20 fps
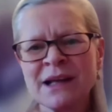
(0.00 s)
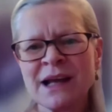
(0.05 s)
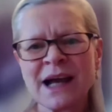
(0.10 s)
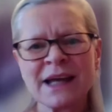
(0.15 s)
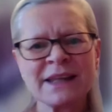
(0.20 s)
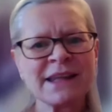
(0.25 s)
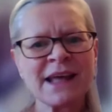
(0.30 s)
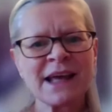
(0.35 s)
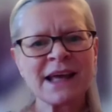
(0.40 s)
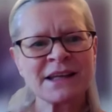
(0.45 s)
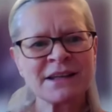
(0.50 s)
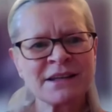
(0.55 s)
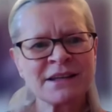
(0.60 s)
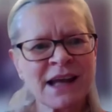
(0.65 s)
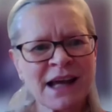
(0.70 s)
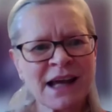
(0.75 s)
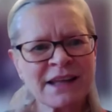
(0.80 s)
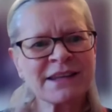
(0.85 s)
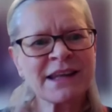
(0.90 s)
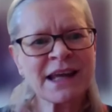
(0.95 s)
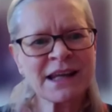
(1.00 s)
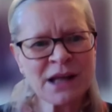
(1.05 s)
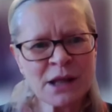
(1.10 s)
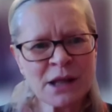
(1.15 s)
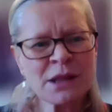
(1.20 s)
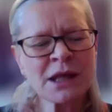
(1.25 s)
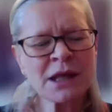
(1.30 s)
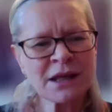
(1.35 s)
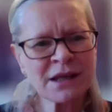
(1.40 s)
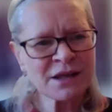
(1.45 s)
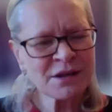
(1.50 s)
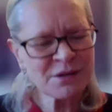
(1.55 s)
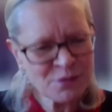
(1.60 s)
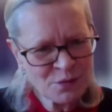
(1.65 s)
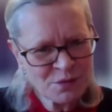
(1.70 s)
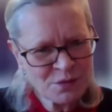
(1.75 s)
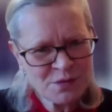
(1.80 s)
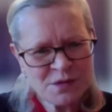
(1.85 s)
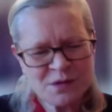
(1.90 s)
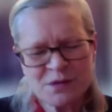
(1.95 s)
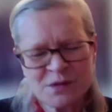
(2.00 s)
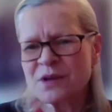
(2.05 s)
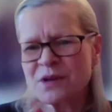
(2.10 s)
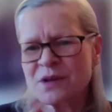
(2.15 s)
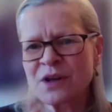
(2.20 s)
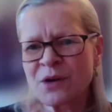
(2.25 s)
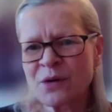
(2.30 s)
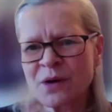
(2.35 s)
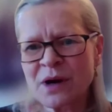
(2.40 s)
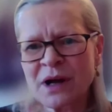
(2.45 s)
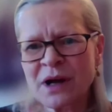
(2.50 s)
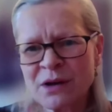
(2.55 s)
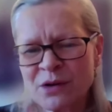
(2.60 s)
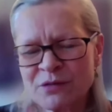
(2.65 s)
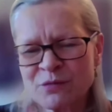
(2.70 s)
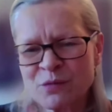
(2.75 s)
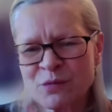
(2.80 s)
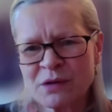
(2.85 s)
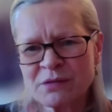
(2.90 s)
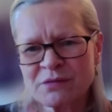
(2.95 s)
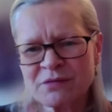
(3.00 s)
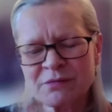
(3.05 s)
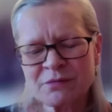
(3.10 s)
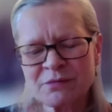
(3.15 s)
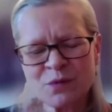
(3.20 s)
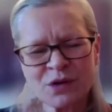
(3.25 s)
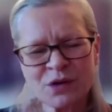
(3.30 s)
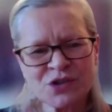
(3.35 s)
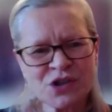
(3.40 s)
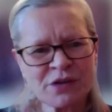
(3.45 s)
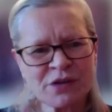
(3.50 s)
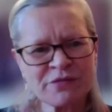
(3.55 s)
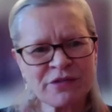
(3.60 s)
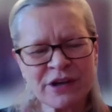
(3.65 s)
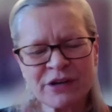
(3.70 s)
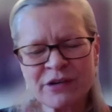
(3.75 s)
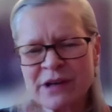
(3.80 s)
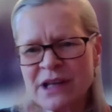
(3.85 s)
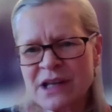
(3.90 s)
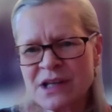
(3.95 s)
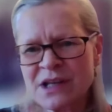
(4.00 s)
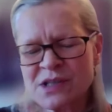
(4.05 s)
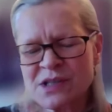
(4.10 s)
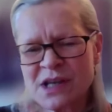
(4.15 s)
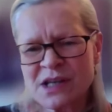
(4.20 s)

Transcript: and then and then I think you know a lot of what what Jean-Frédéric has,